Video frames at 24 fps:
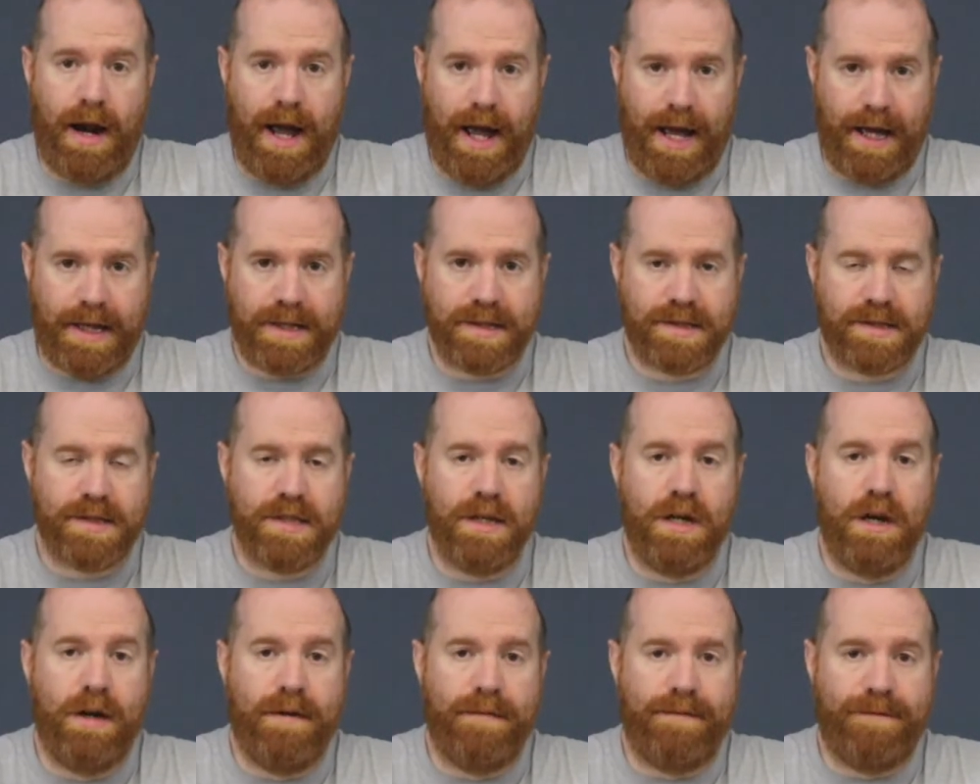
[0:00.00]
X
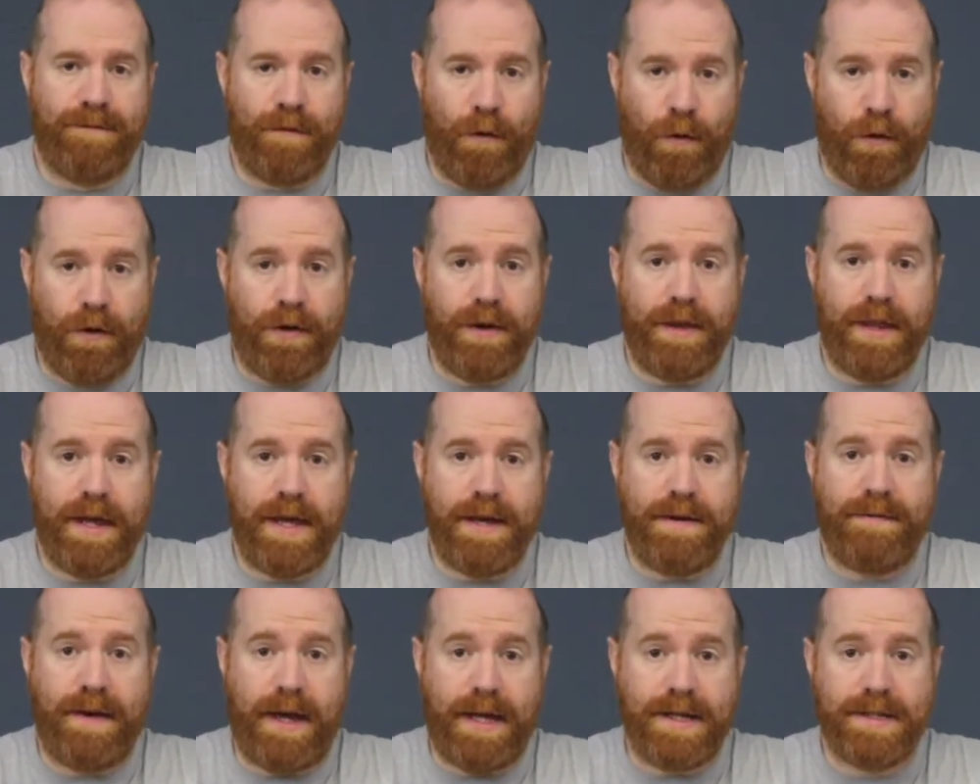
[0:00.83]
for
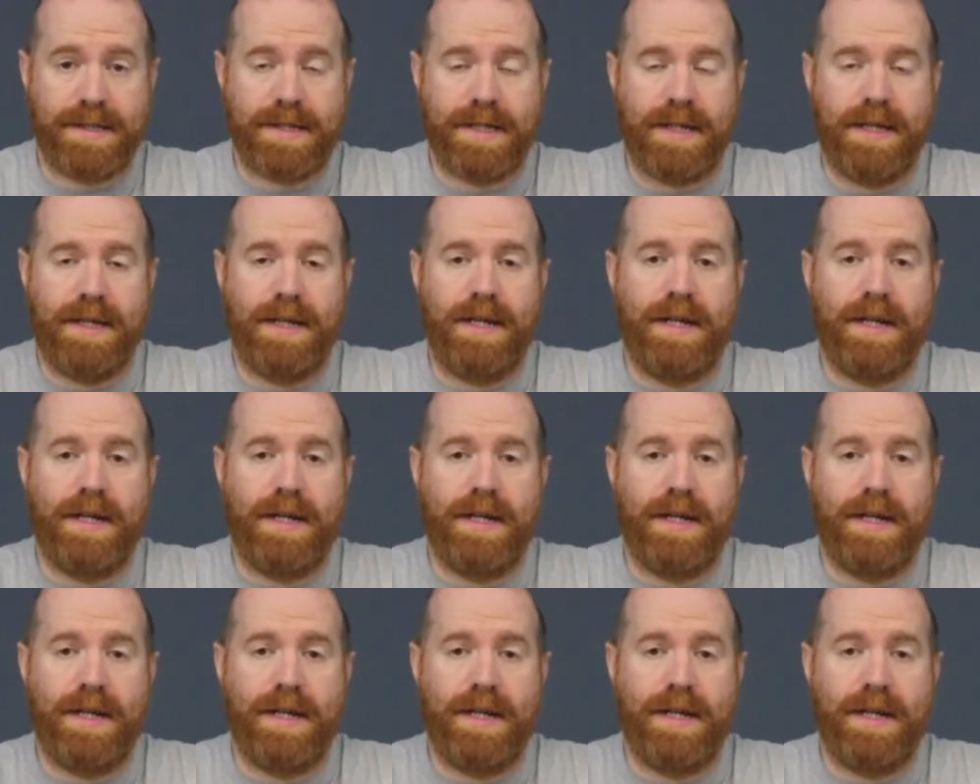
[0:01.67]
the event.